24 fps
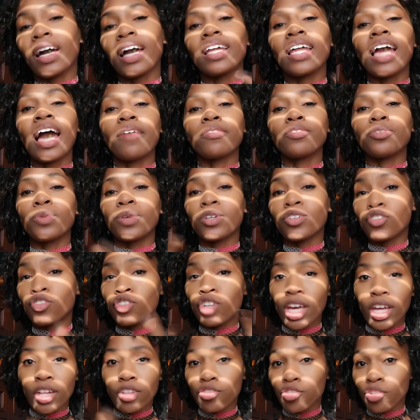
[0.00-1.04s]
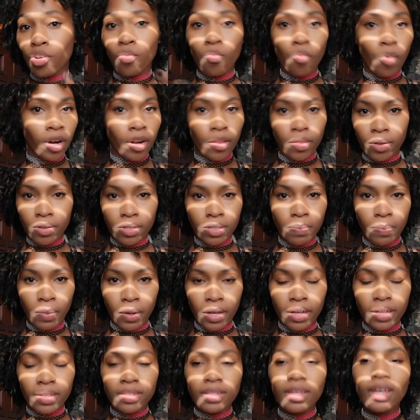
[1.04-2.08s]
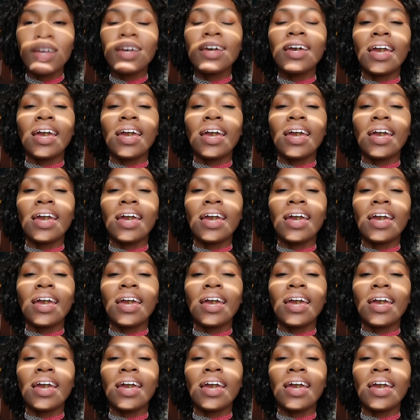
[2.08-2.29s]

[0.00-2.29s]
I have to exchange one of those books.